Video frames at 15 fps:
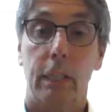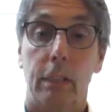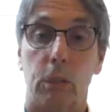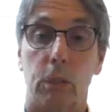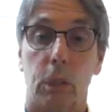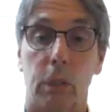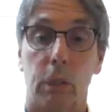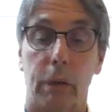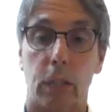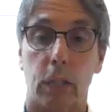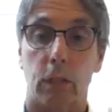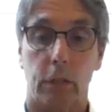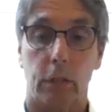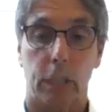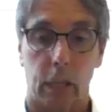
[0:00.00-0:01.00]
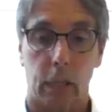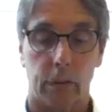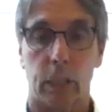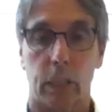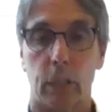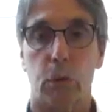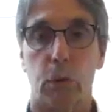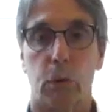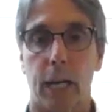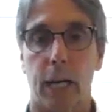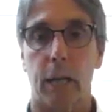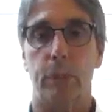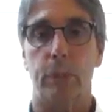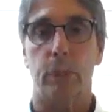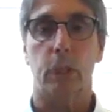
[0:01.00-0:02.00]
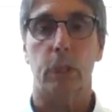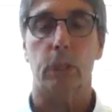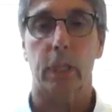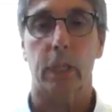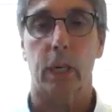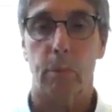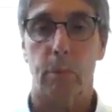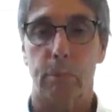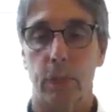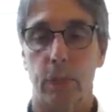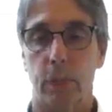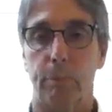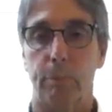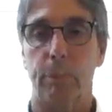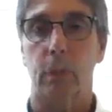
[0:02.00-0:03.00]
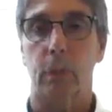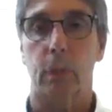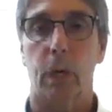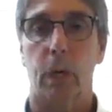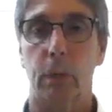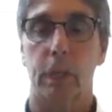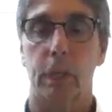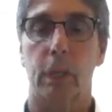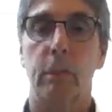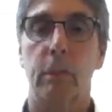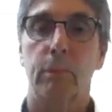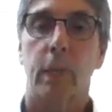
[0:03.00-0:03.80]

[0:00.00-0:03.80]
So you actually are in a squatted position. It opens up your lower